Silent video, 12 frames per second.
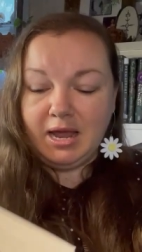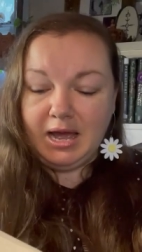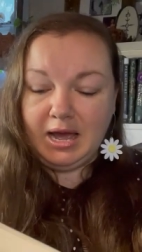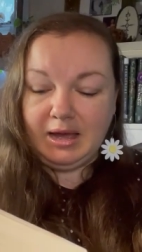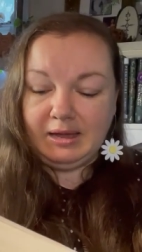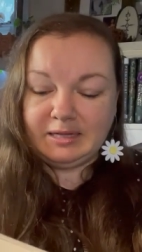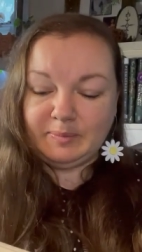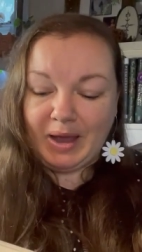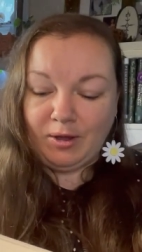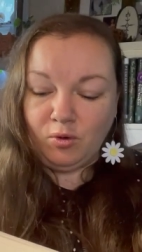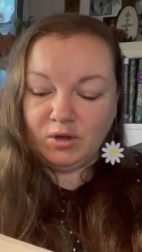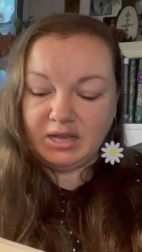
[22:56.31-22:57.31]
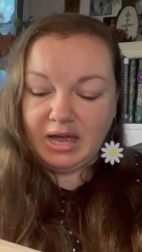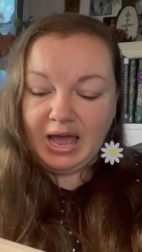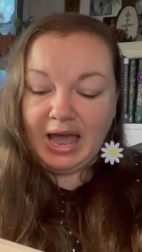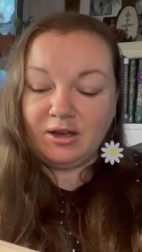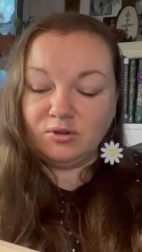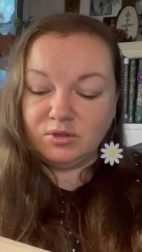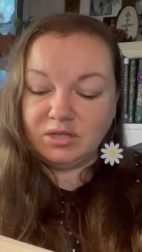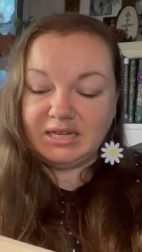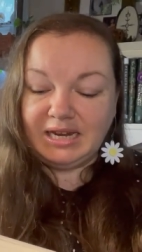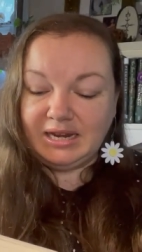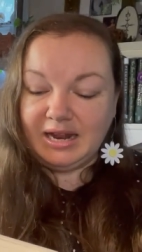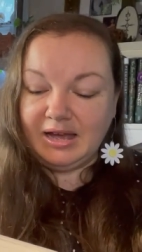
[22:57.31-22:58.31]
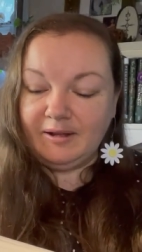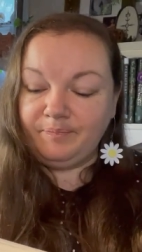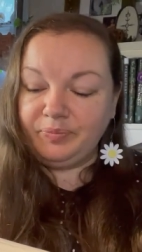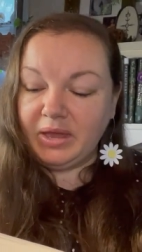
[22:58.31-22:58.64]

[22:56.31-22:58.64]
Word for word: Uh, it's by Aug Agostina